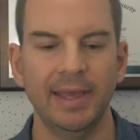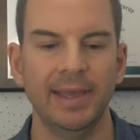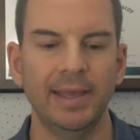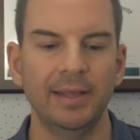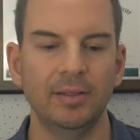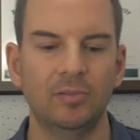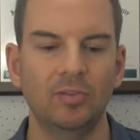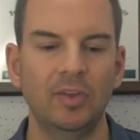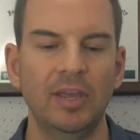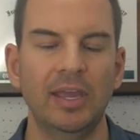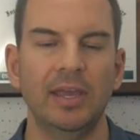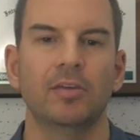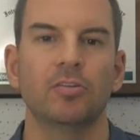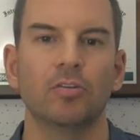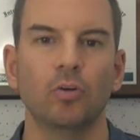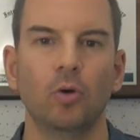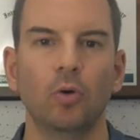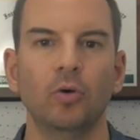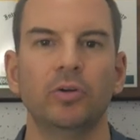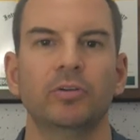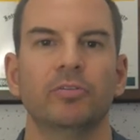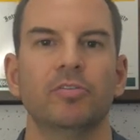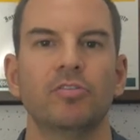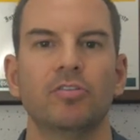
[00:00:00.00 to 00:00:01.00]
it takes
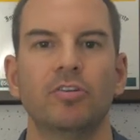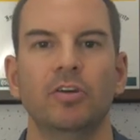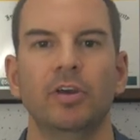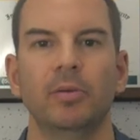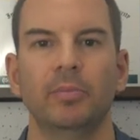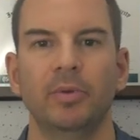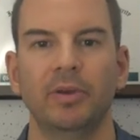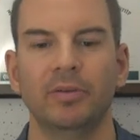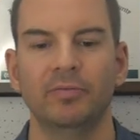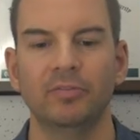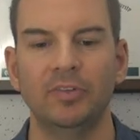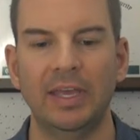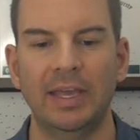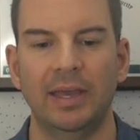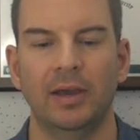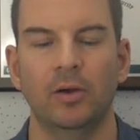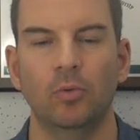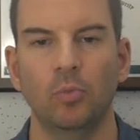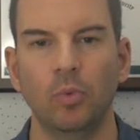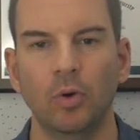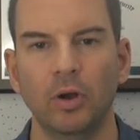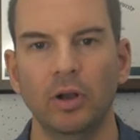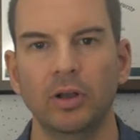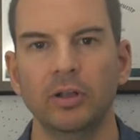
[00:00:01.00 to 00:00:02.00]
ownership of data
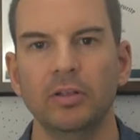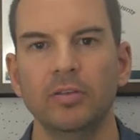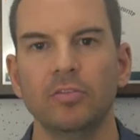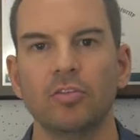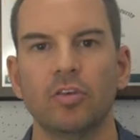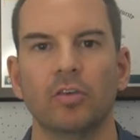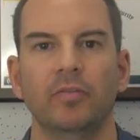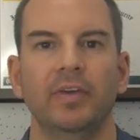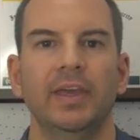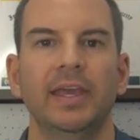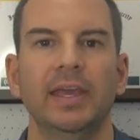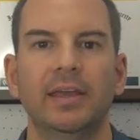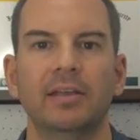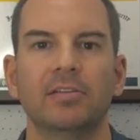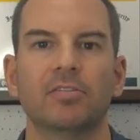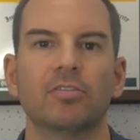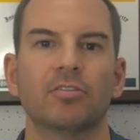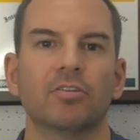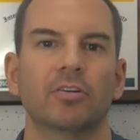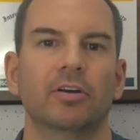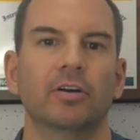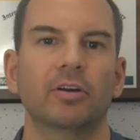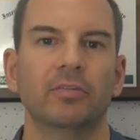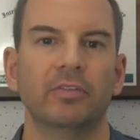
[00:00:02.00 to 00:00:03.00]
one so that it can
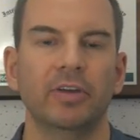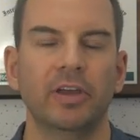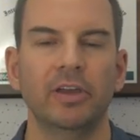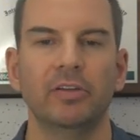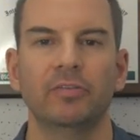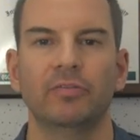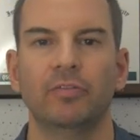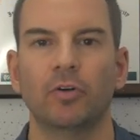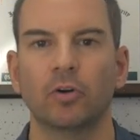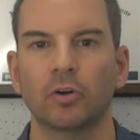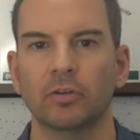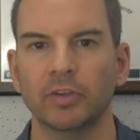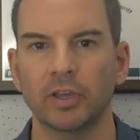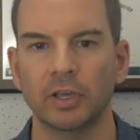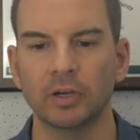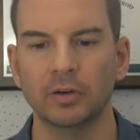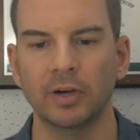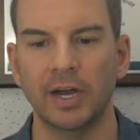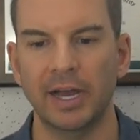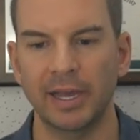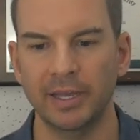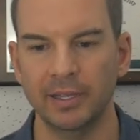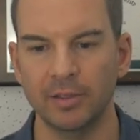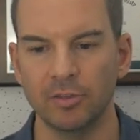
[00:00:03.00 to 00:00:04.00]
serve it for the
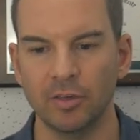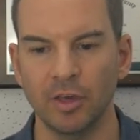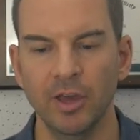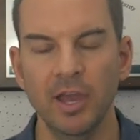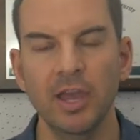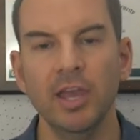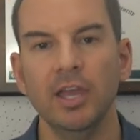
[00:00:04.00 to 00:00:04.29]
clients.